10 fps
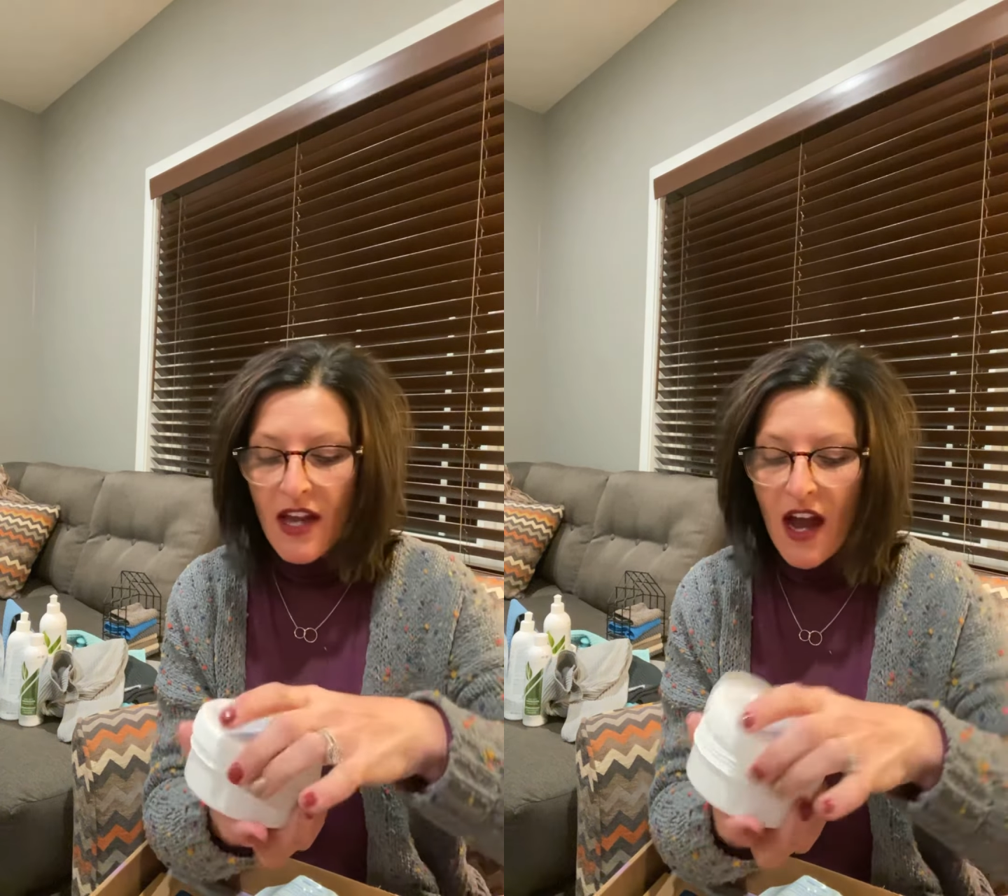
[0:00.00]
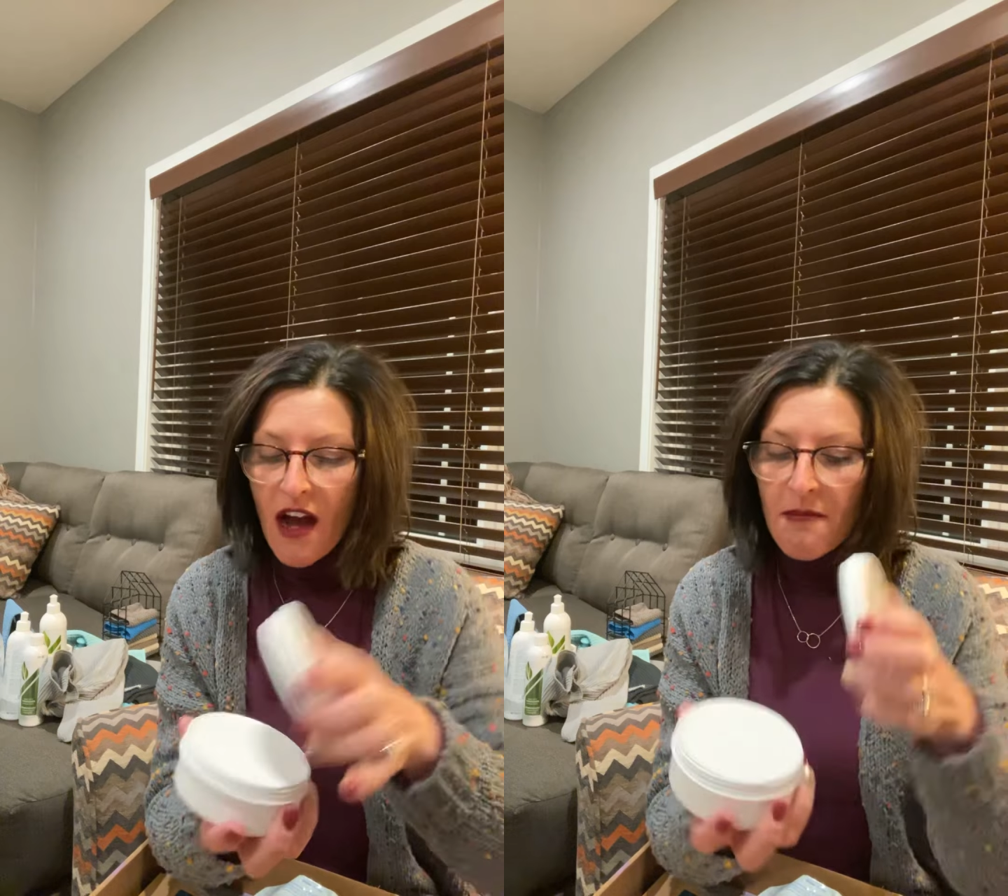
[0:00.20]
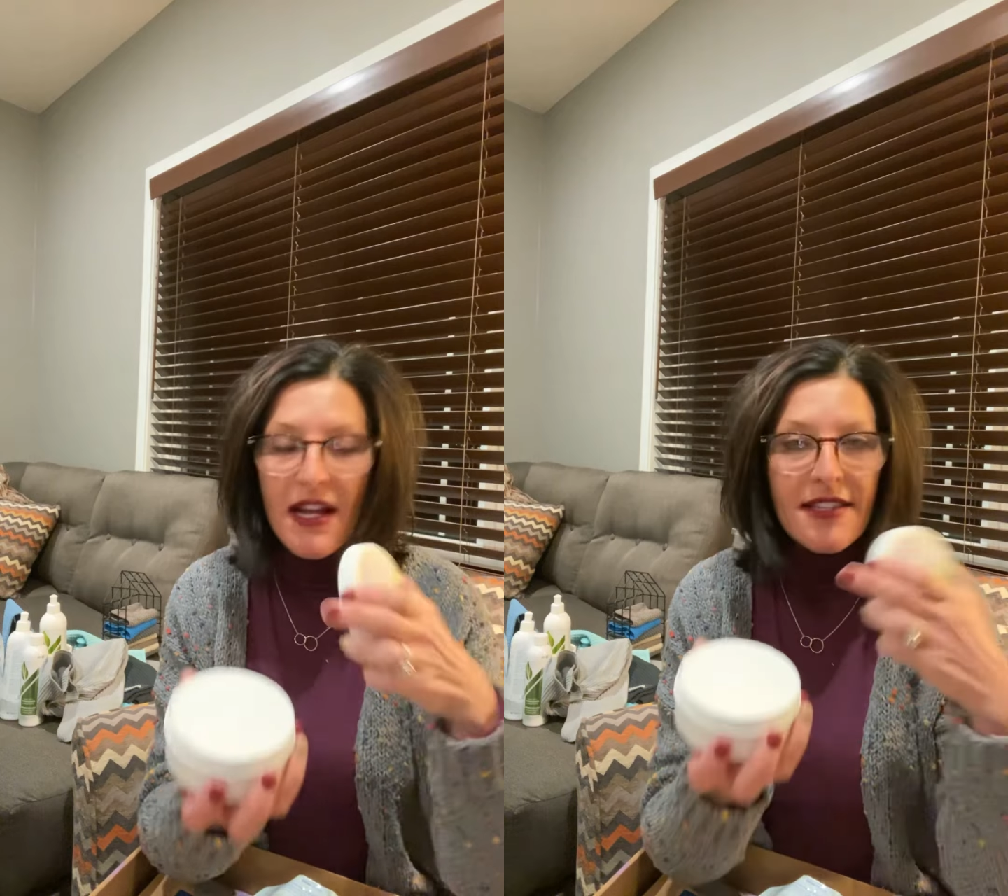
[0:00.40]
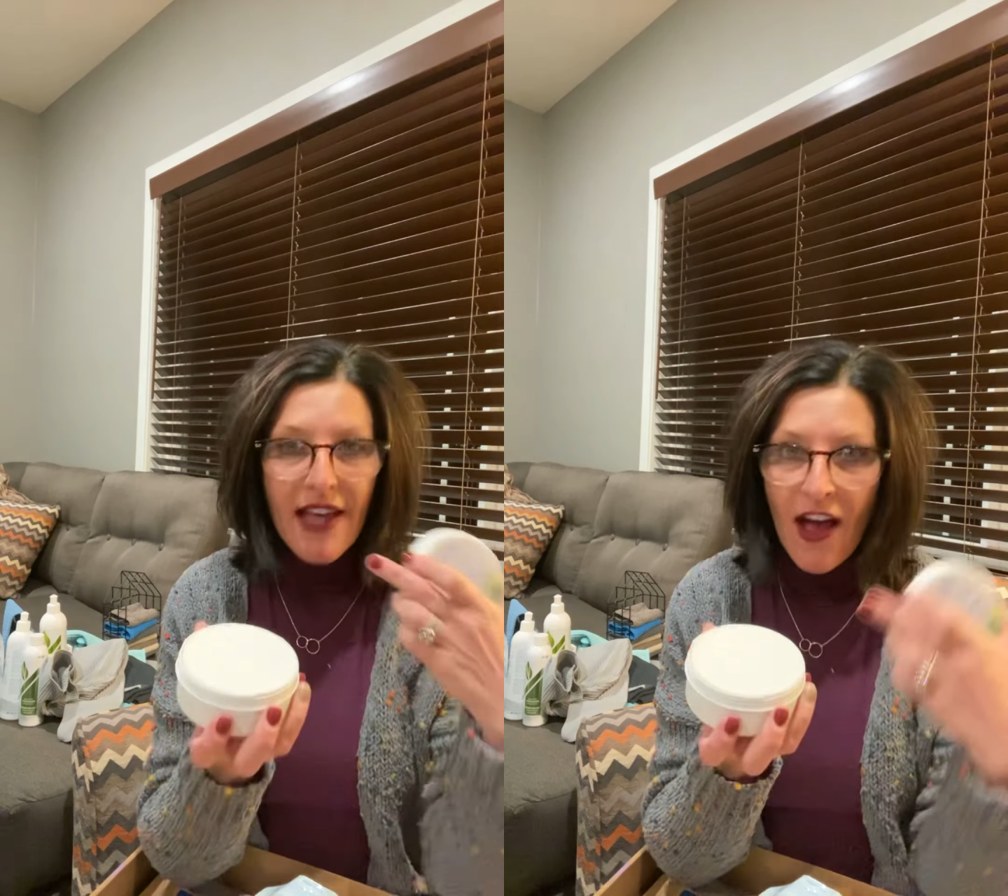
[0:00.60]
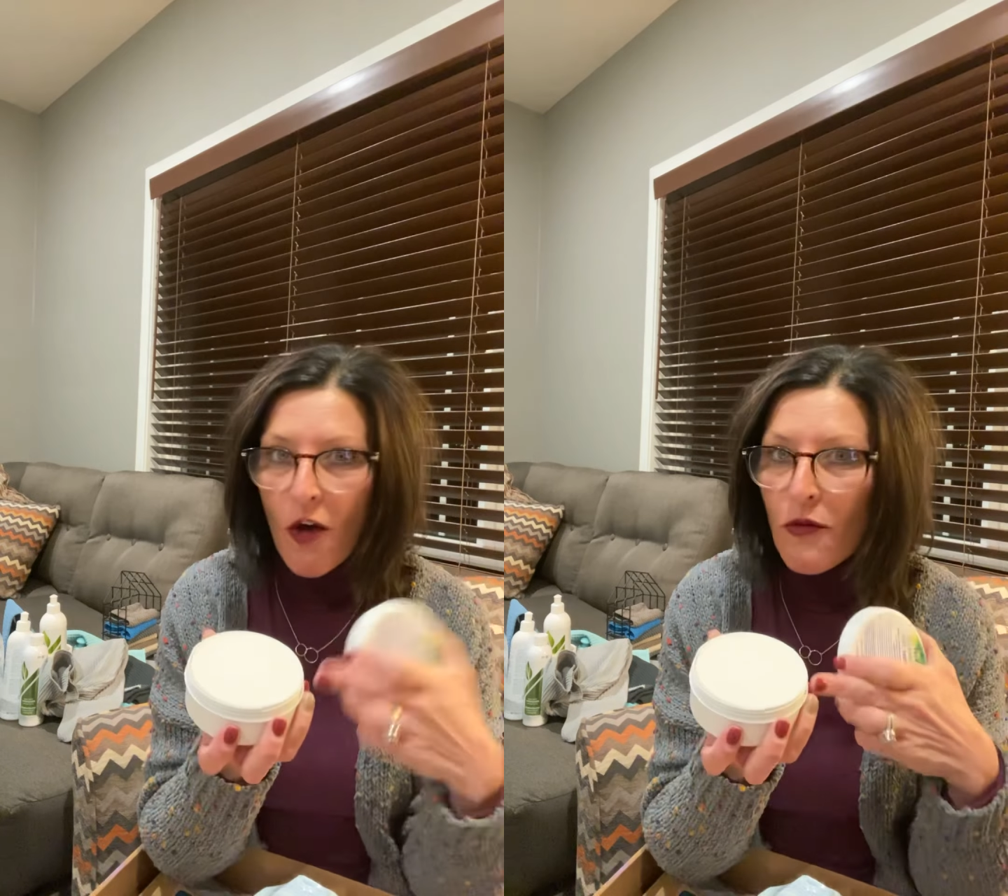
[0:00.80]
It's
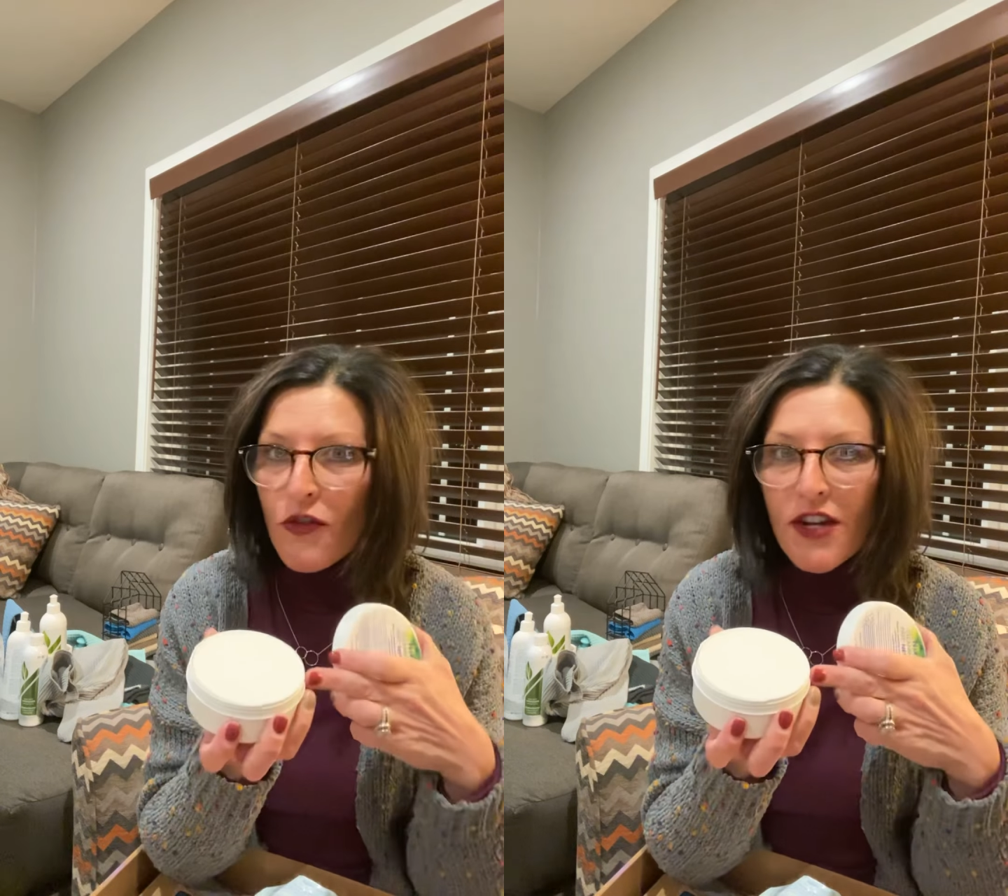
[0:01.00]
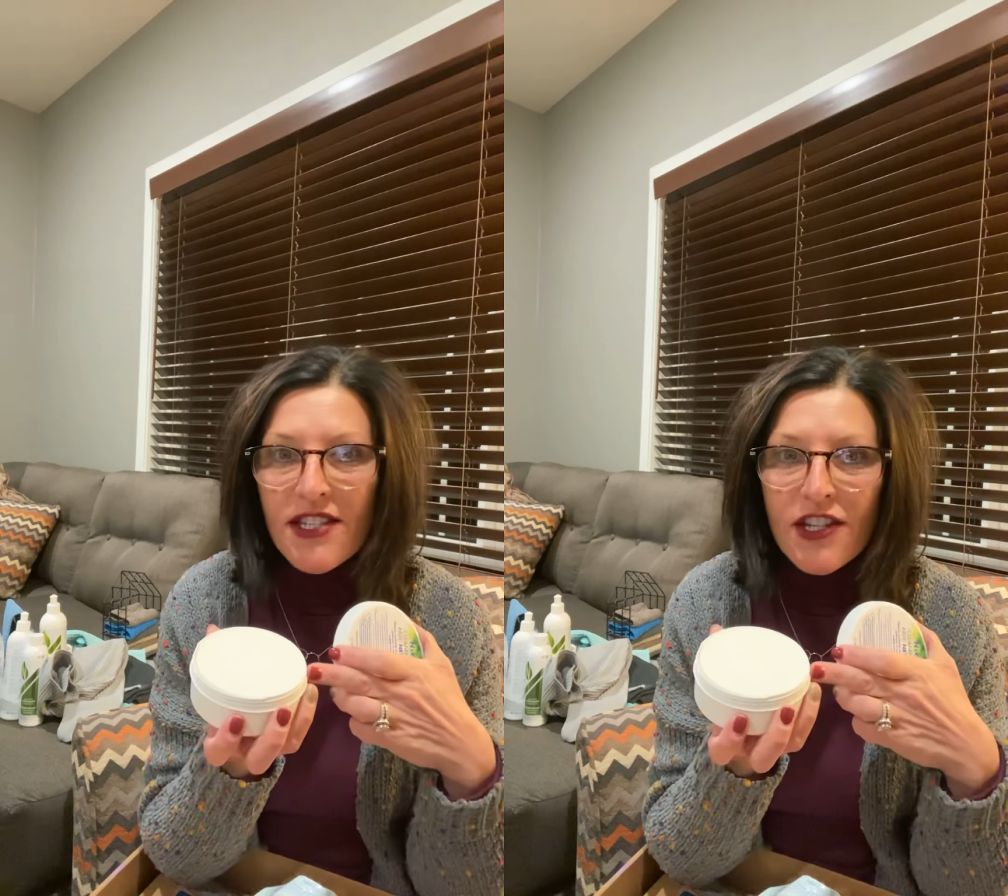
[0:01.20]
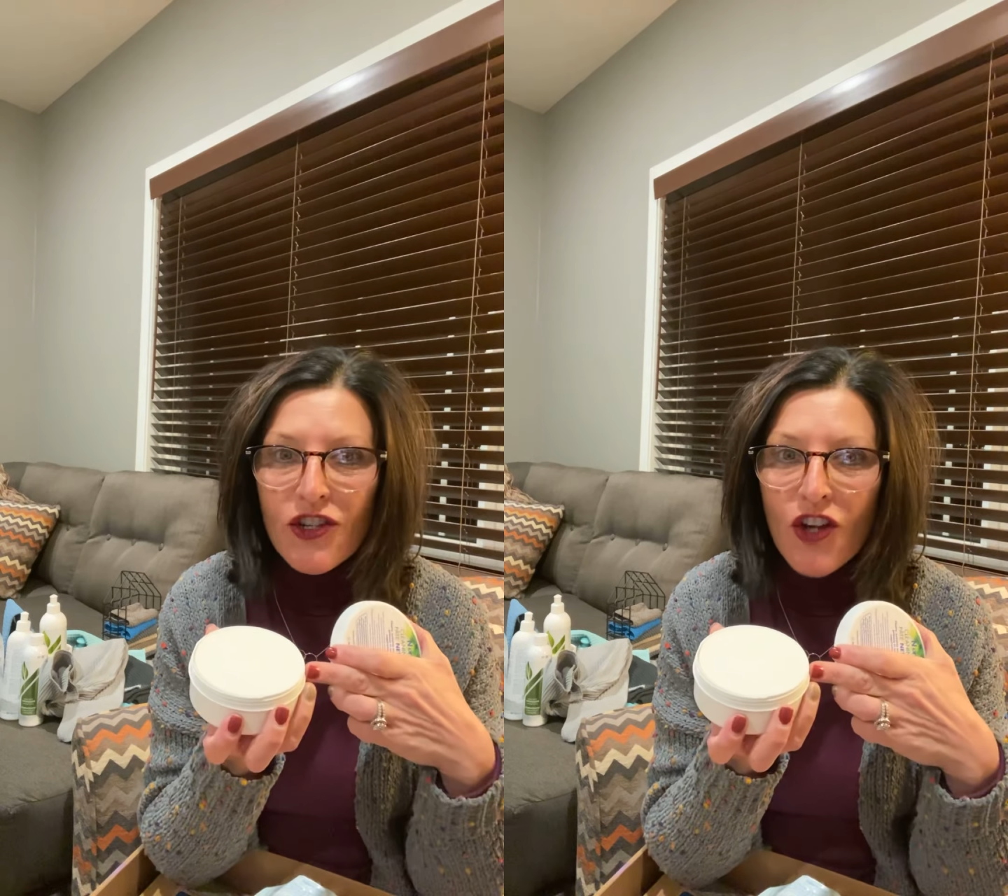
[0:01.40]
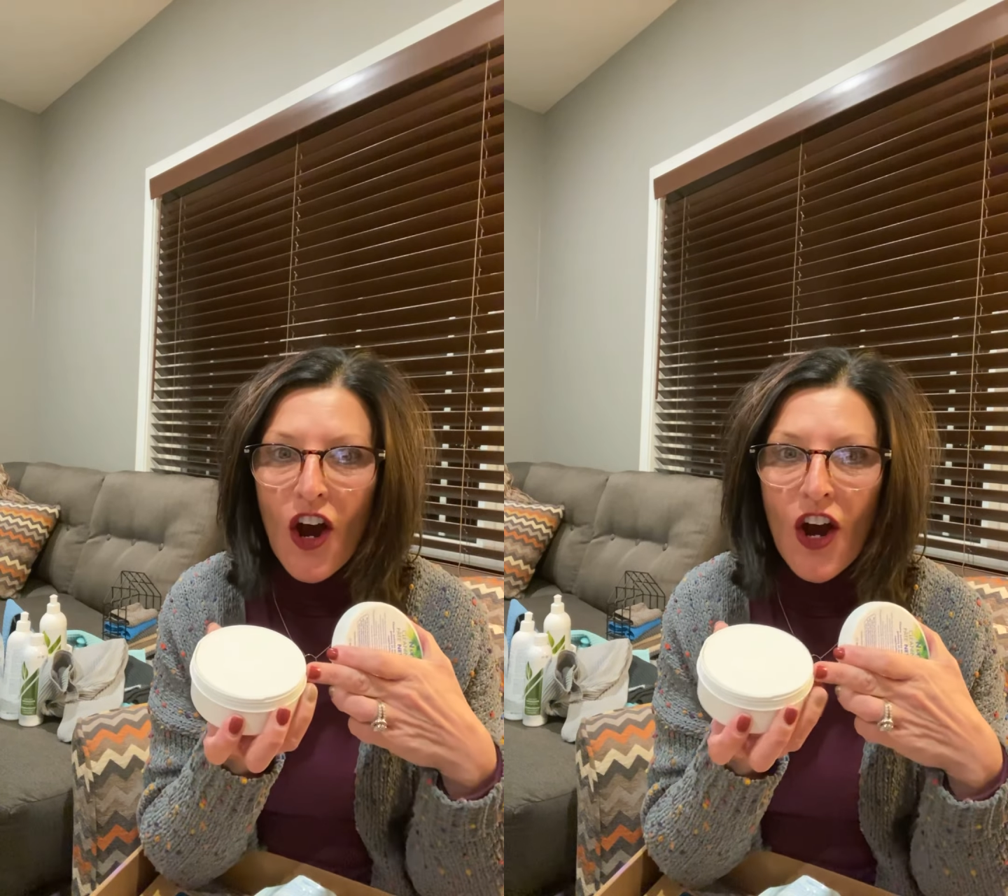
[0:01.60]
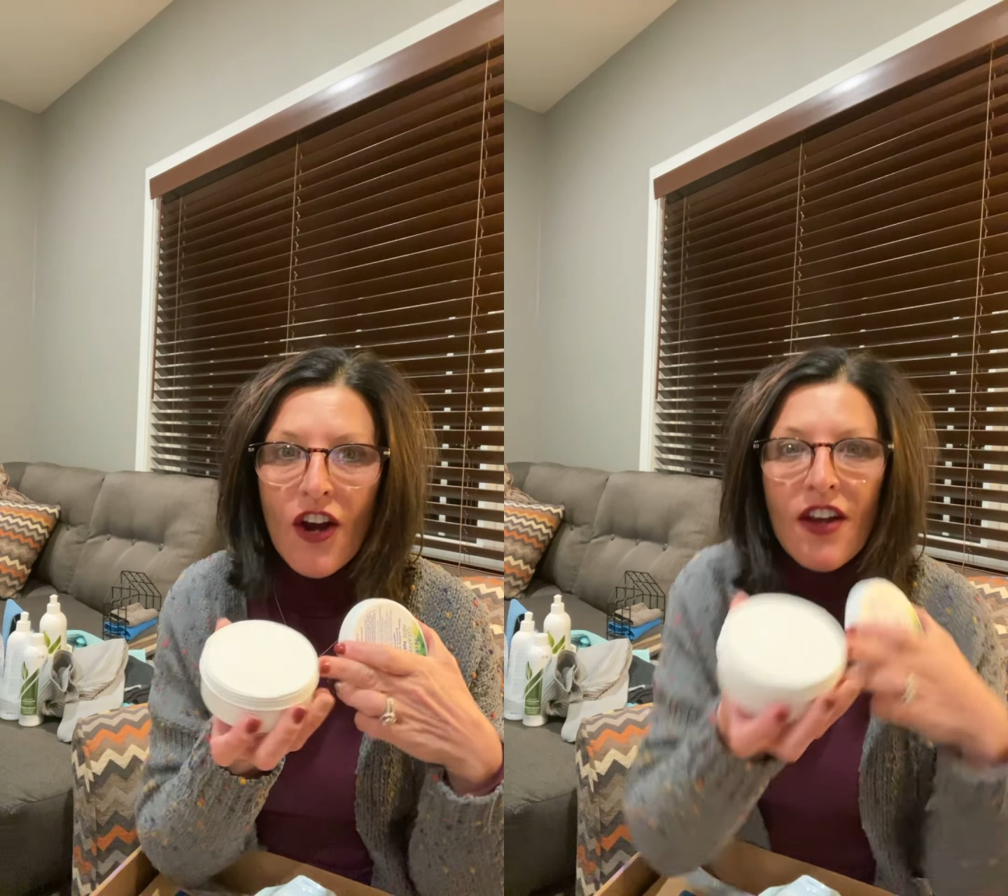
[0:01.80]
elbow grease in a jar,